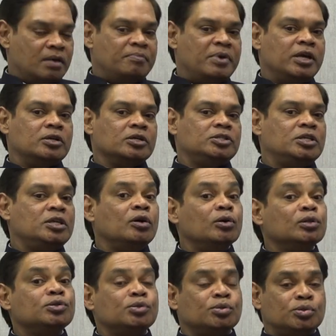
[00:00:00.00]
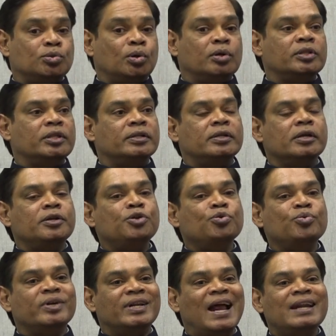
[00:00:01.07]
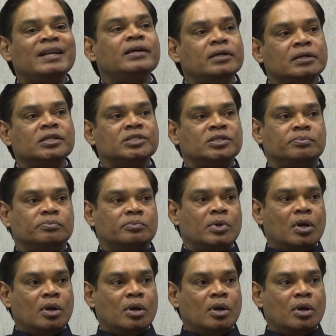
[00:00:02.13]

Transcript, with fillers: Because he also saw that a new radicalism